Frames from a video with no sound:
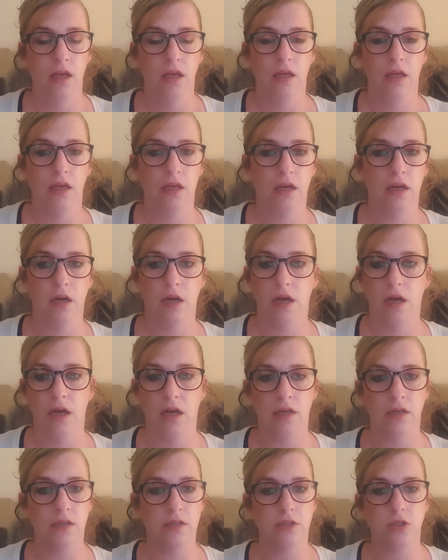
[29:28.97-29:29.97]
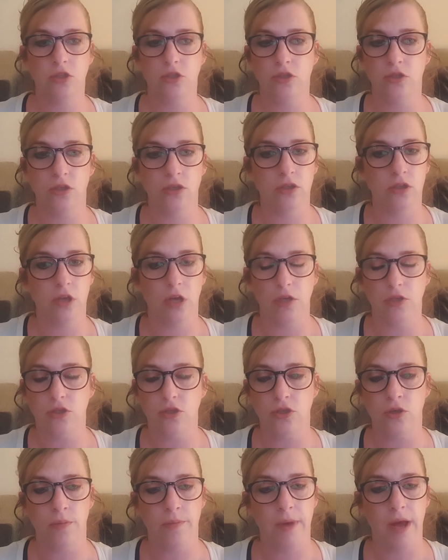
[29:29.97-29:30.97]
And
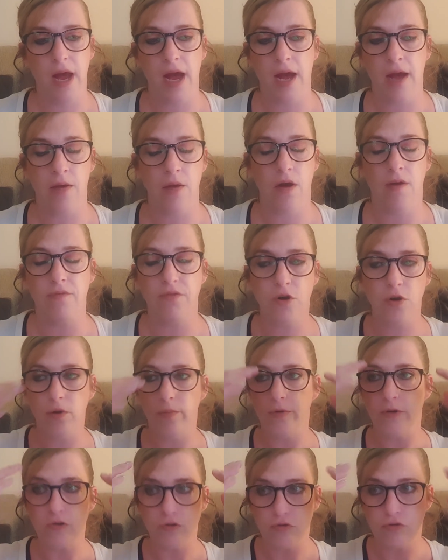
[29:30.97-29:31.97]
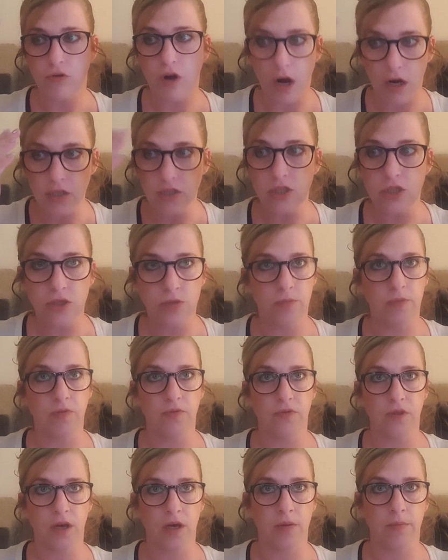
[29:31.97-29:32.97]
somehow I've come across some of
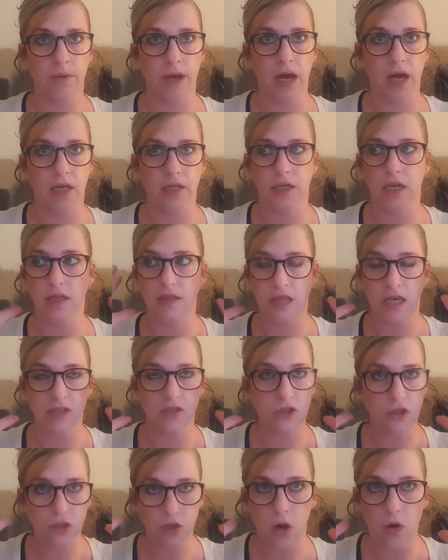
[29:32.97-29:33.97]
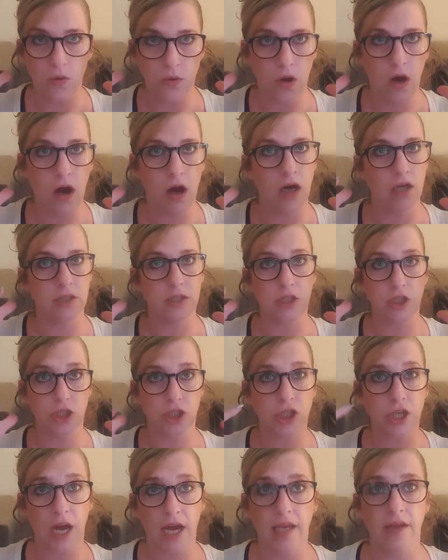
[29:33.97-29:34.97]
them, and they're so hard to
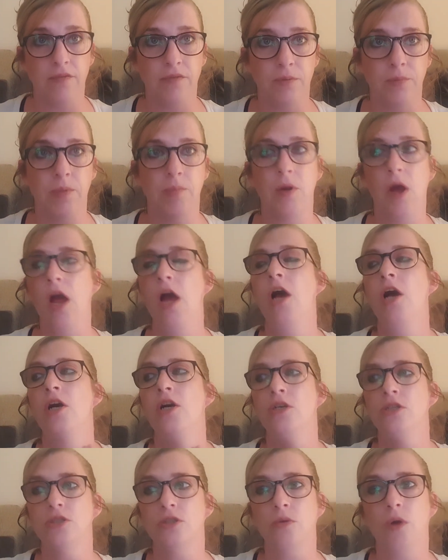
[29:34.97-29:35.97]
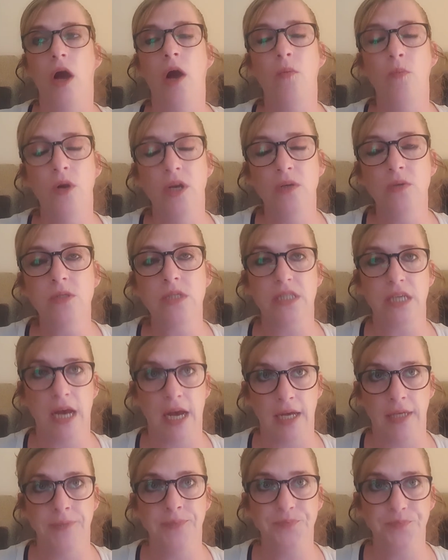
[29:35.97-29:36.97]
shake from your mouth. So I will
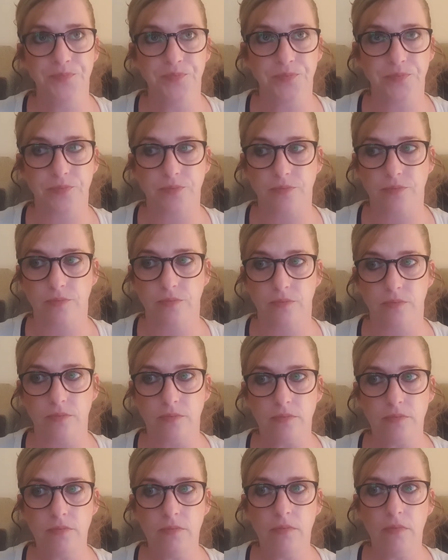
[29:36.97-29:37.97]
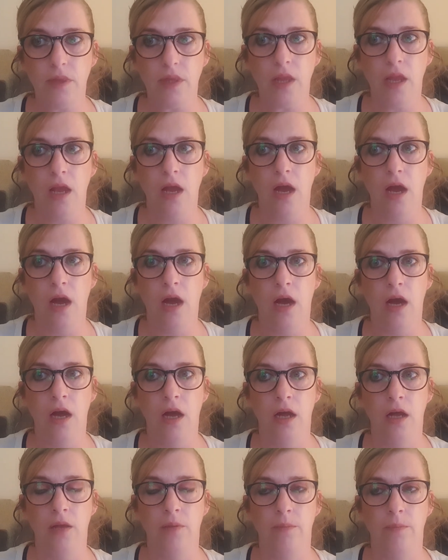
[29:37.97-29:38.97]
say,
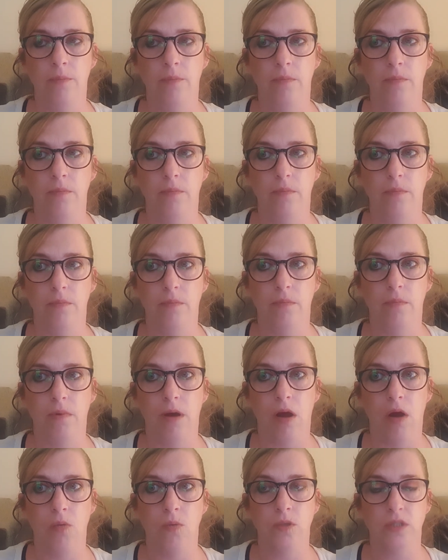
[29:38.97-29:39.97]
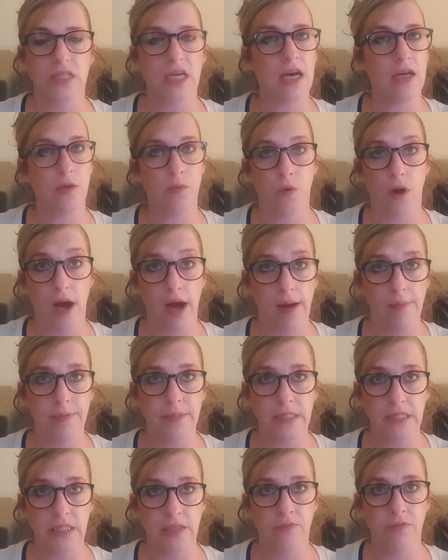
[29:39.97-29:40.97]
I will tell you what
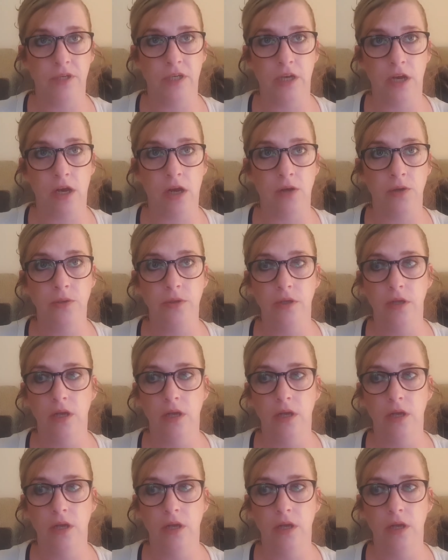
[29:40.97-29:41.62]
happens in the video.